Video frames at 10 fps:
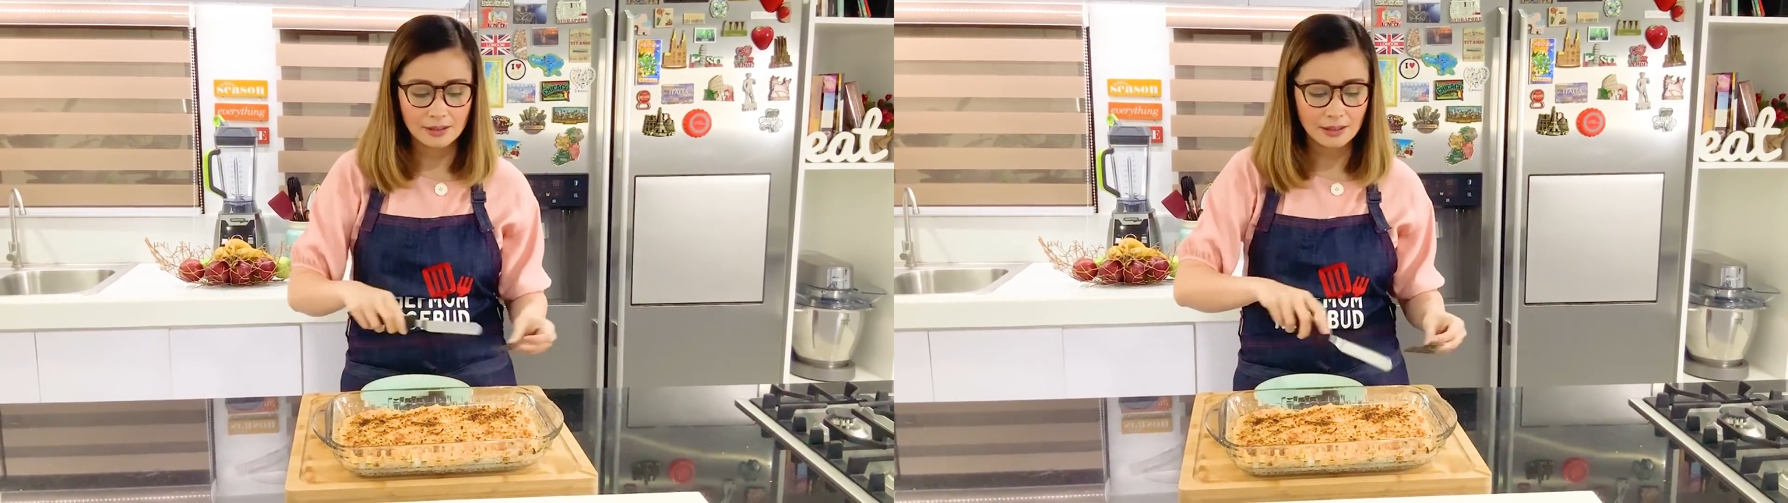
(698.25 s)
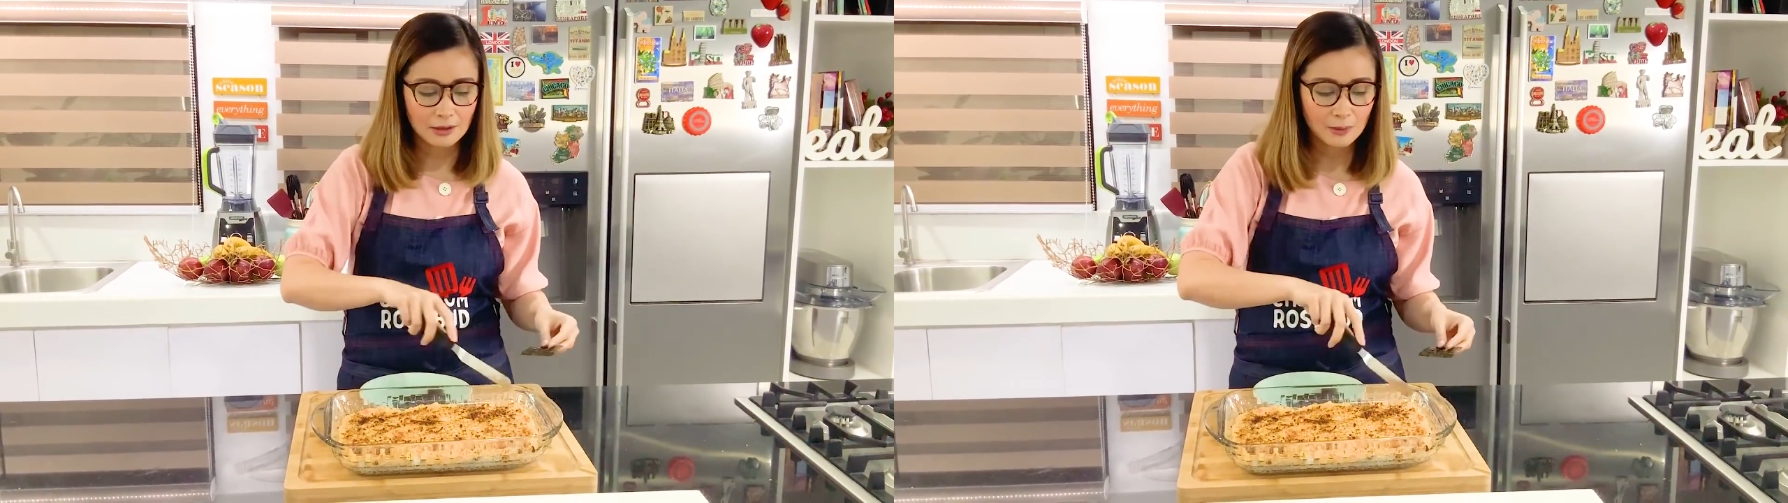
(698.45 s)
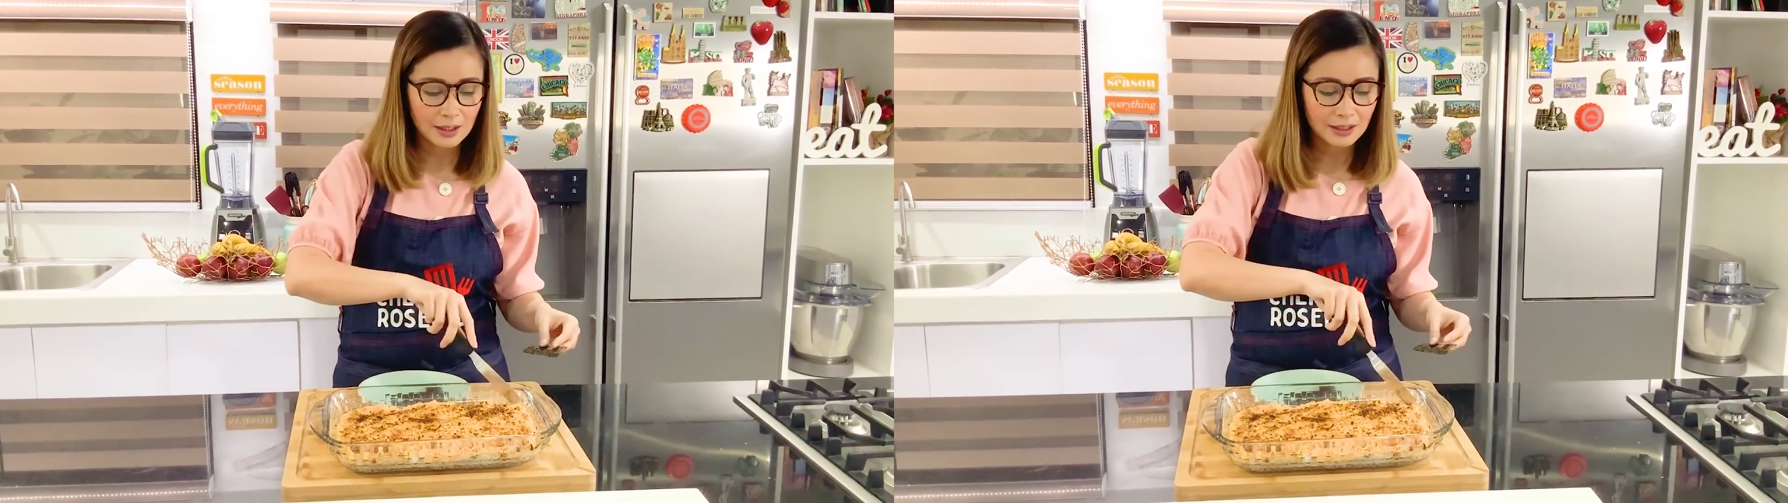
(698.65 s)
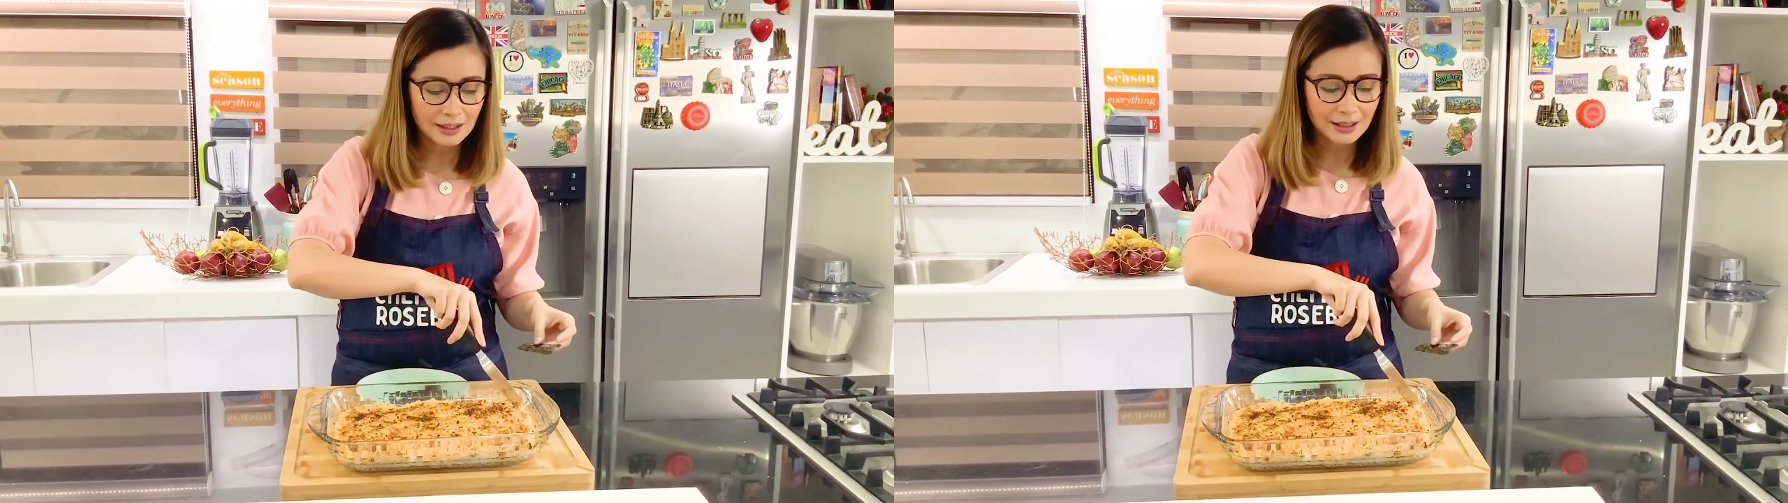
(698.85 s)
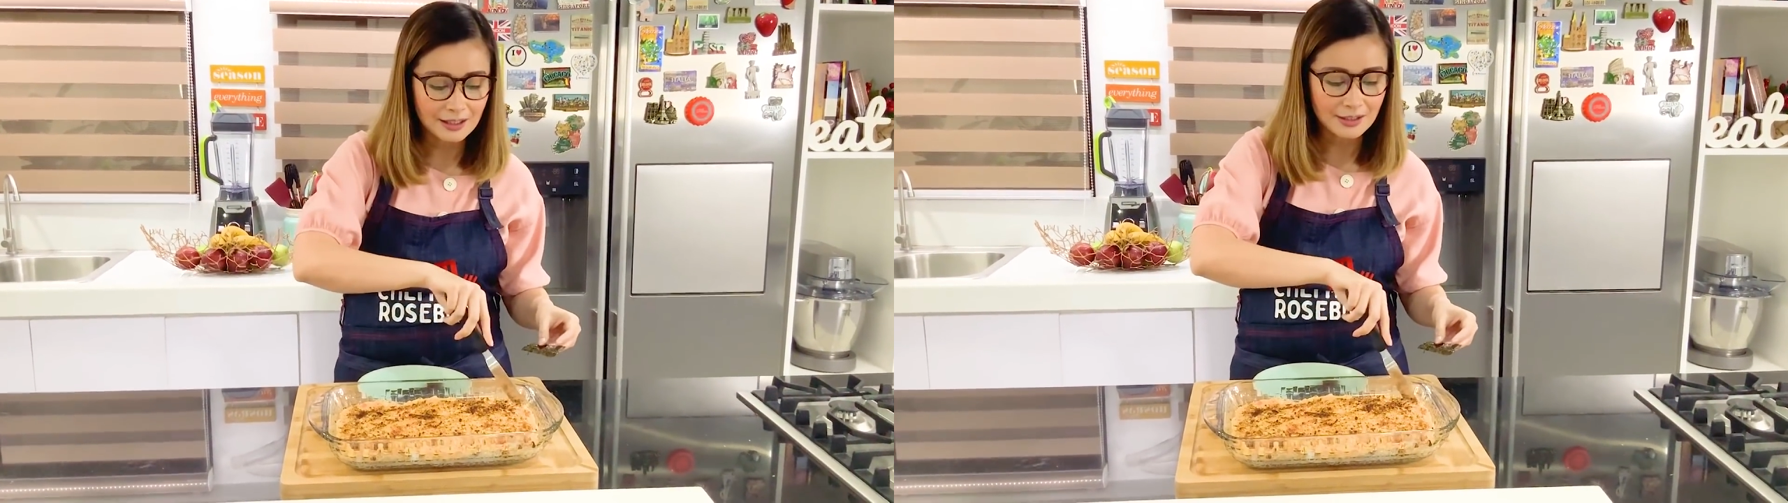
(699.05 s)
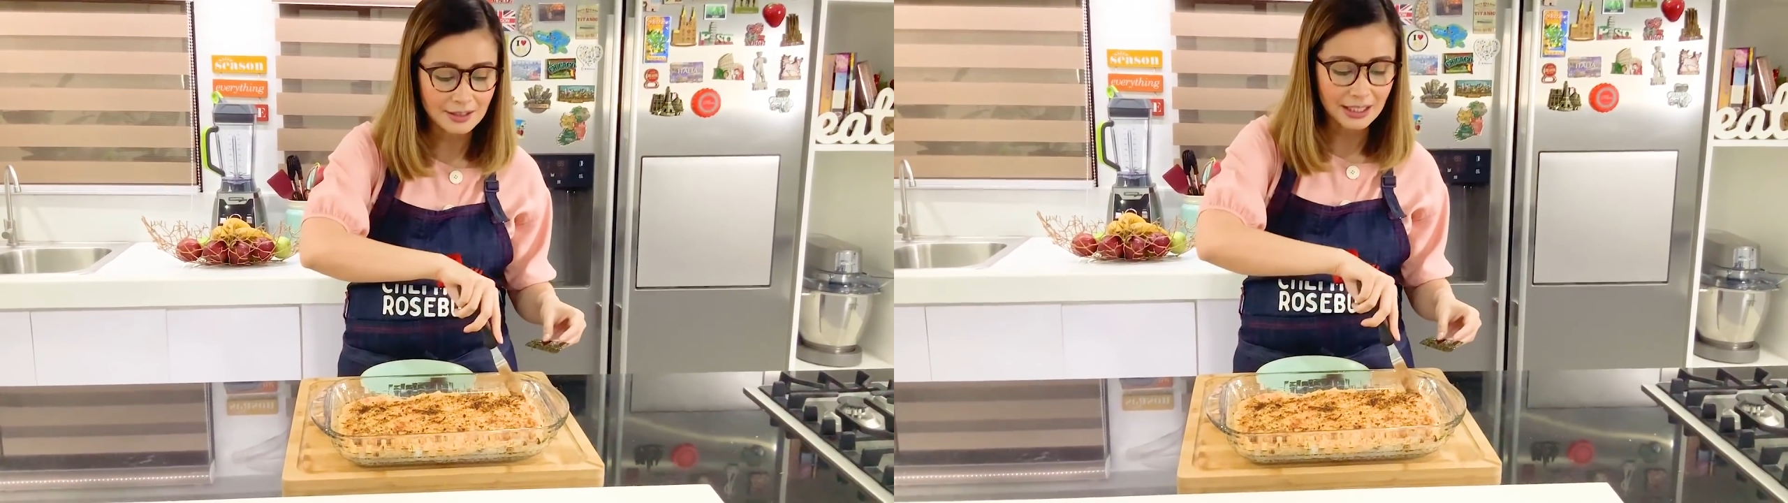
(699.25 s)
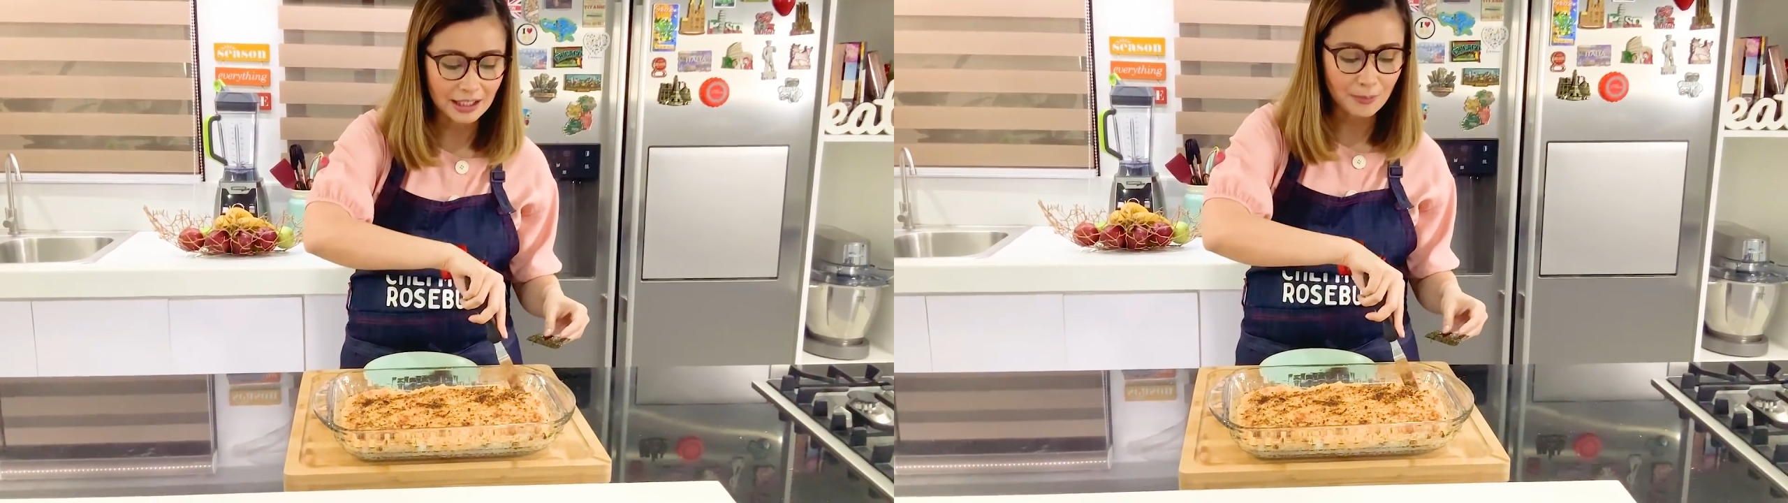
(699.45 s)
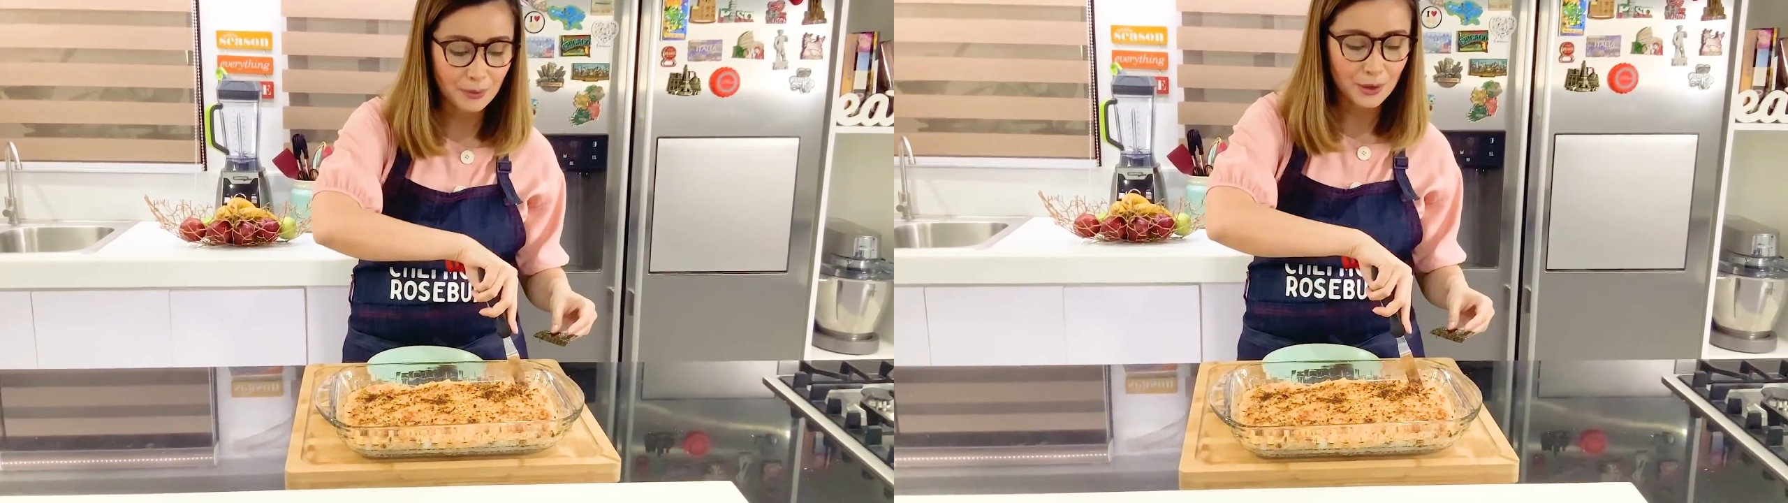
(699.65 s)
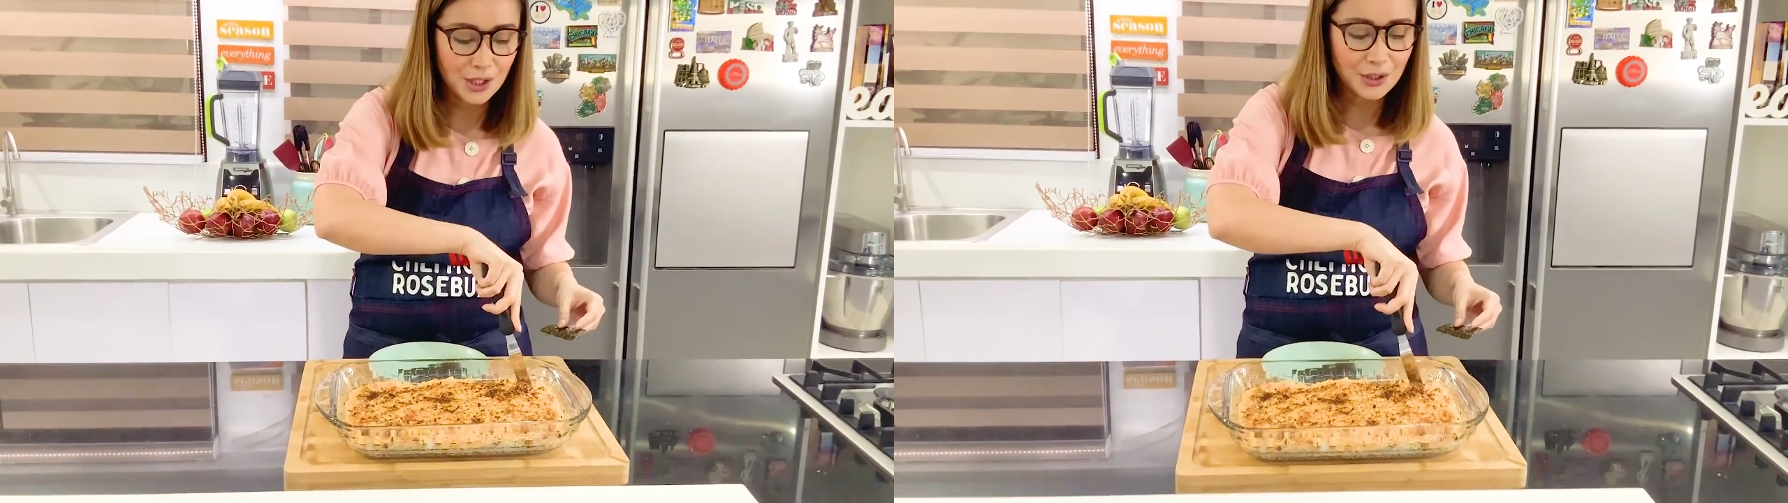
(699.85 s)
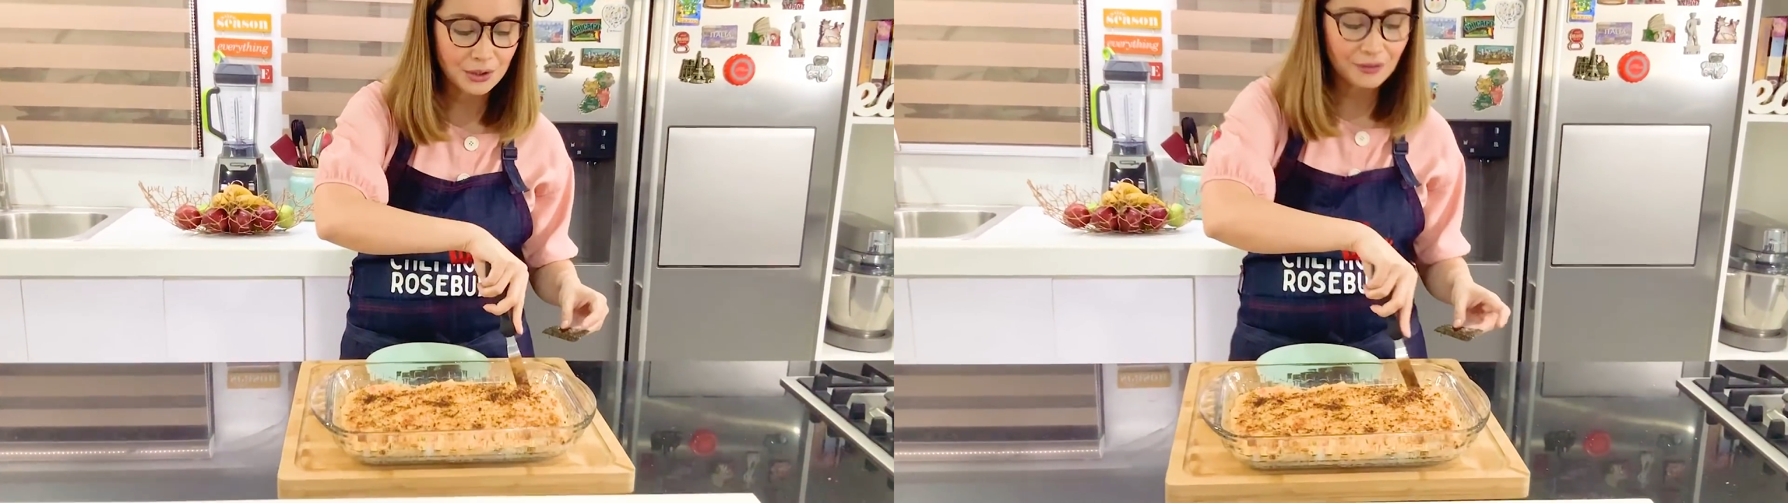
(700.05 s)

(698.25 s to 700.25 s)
Seaweed, and let's just get a portion